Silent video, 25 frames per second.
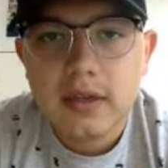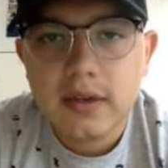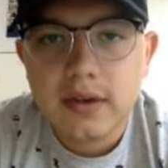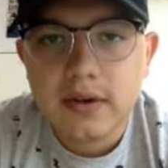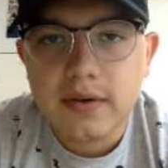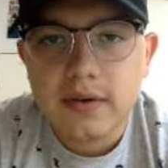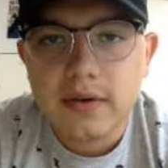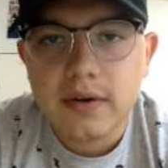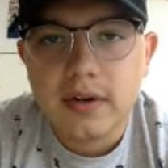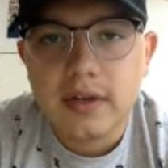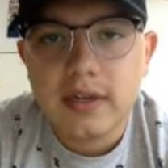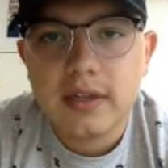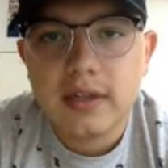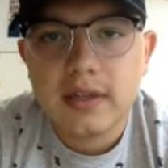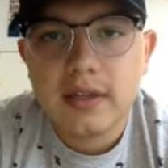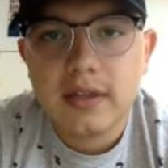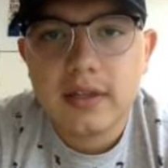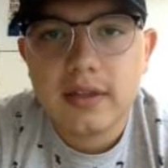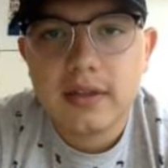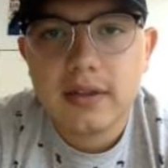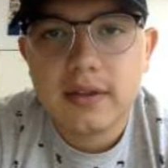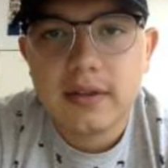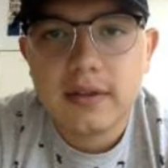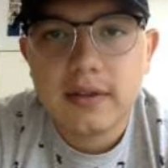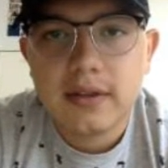alright.
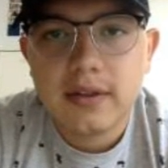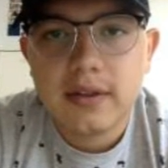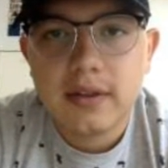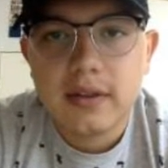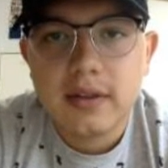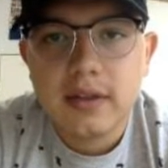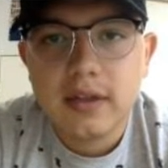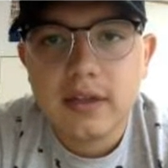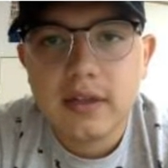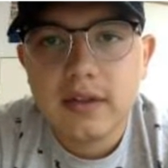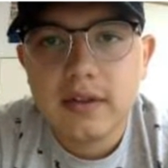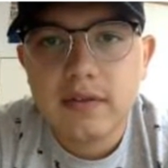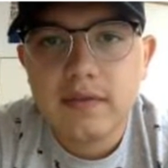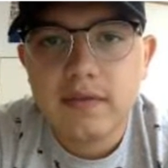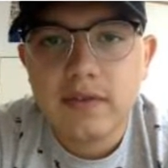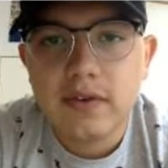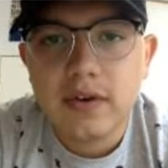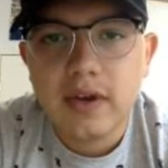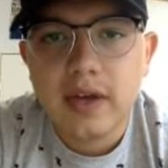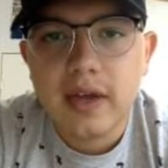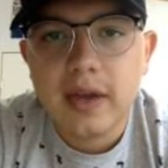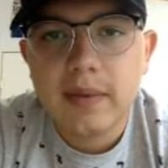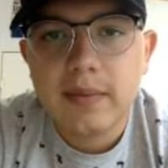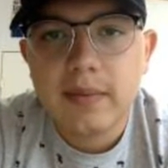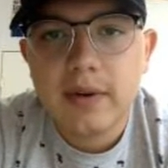Then the
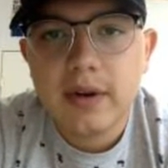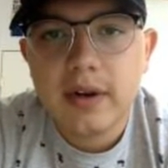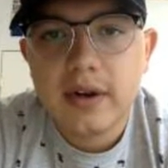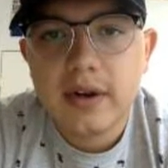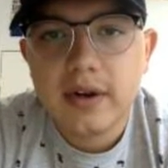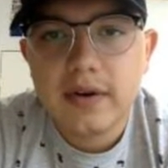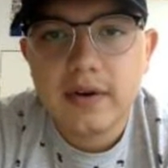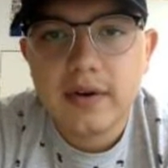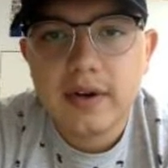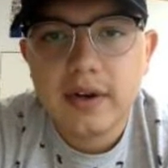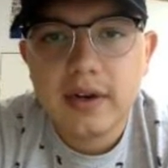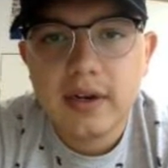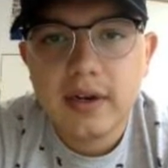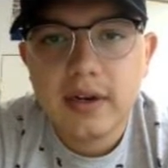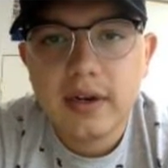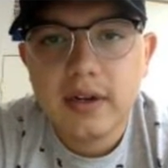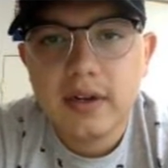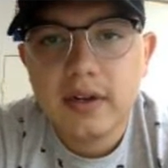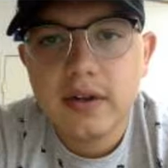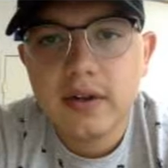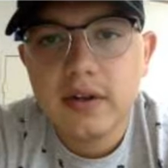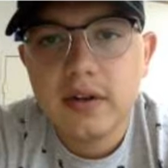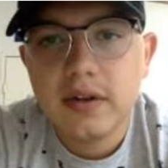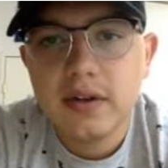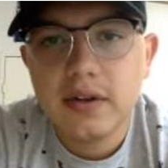vocabulary
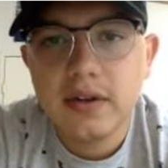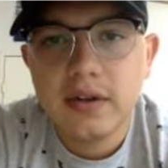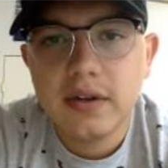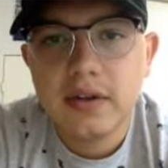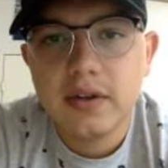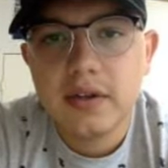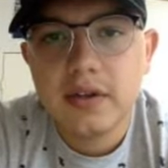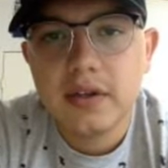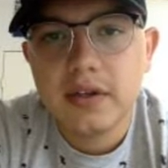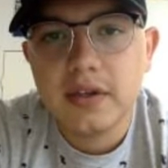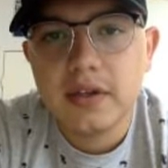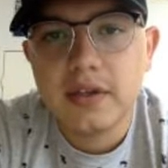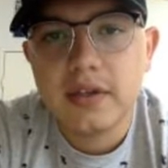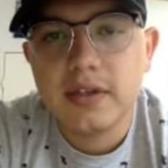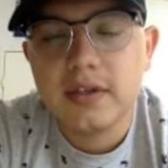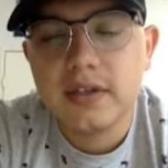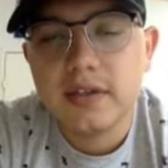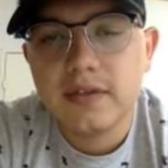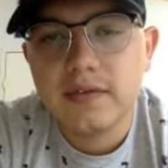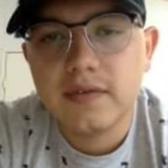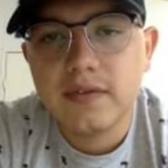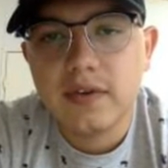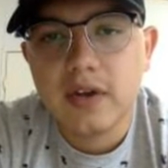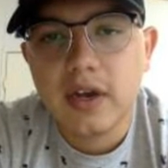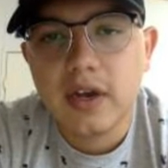
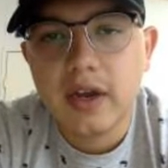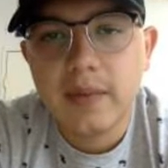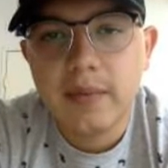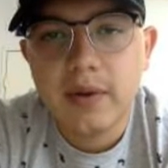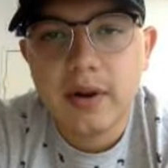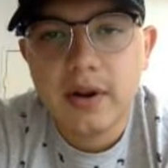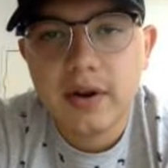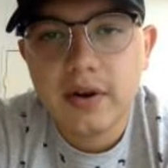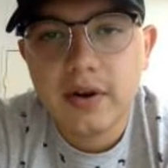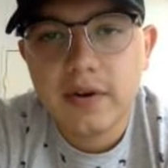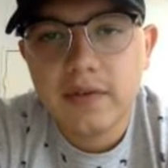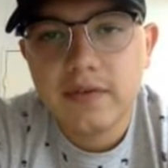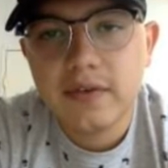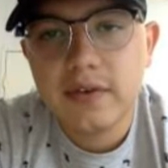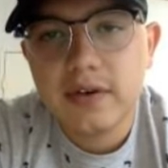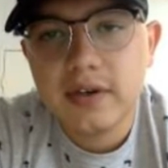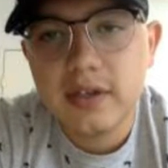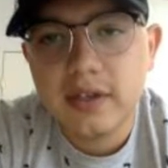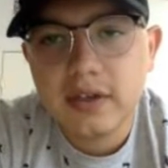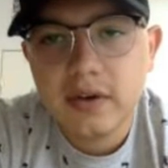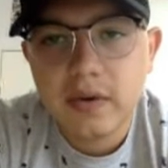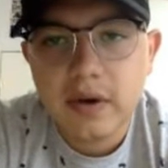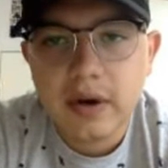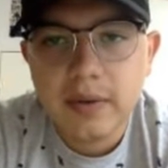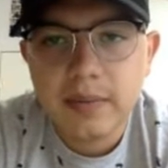is vocabulary for
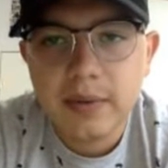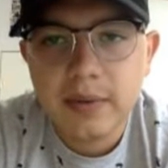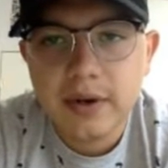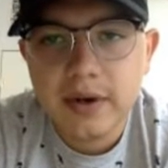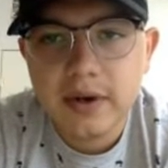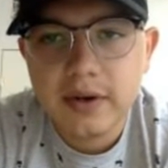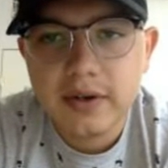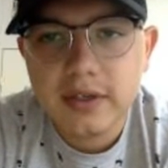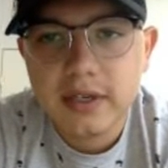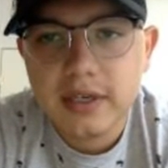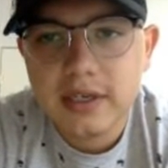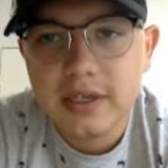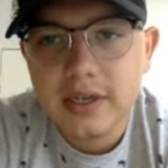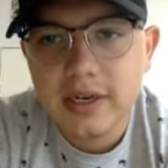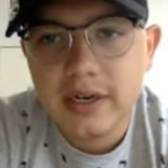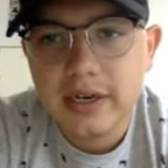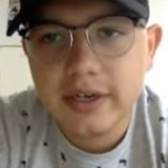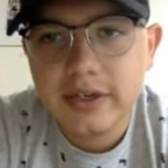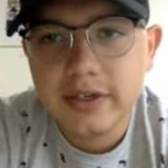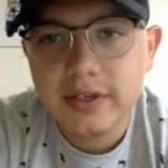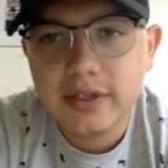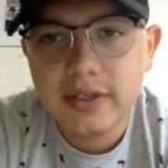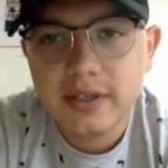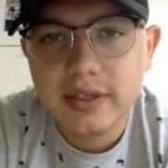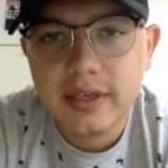describing
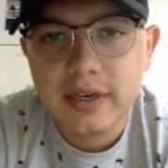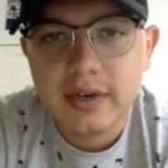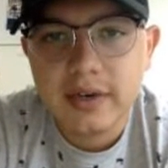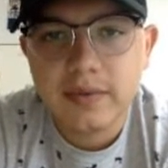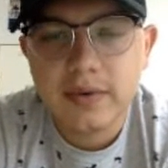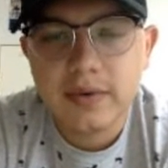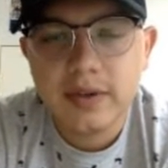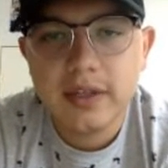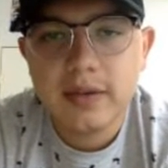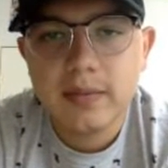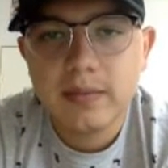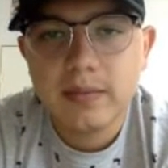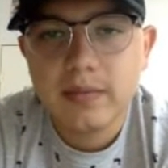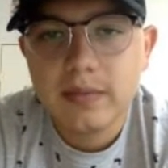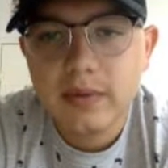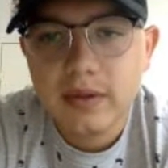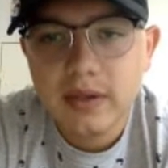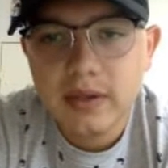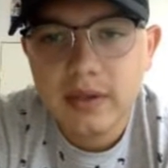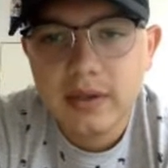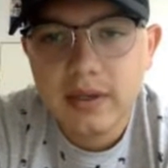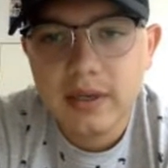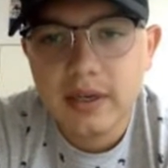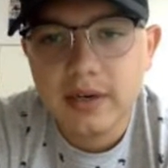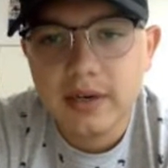articulations and rhythm
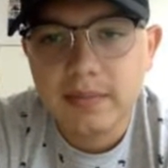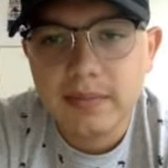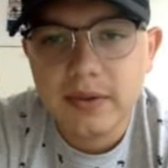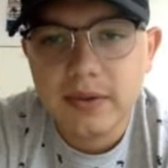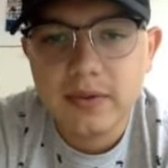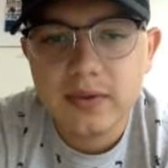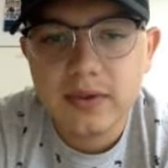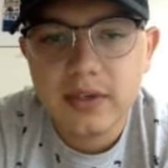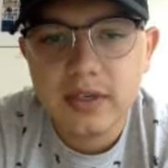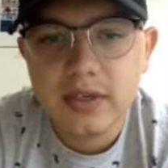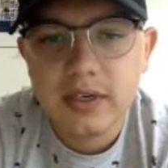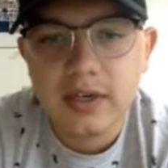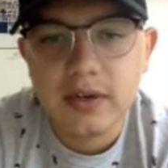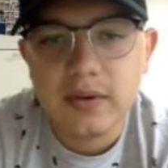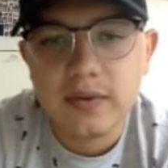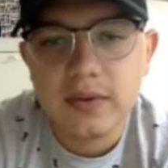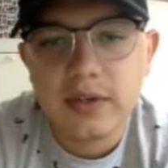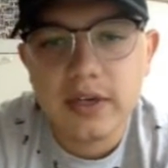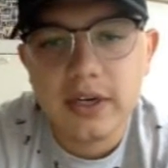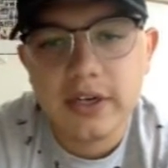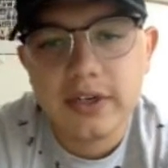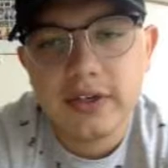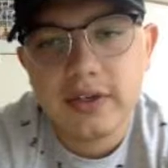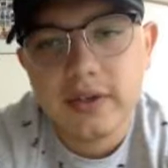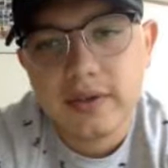in music
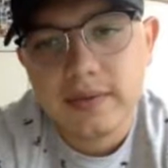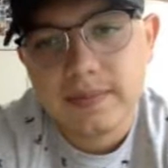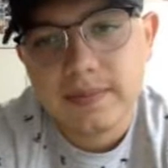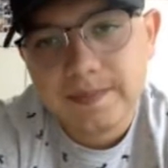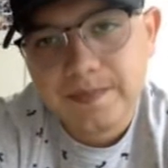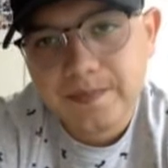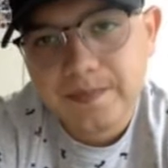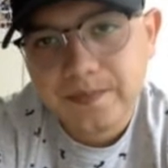notation.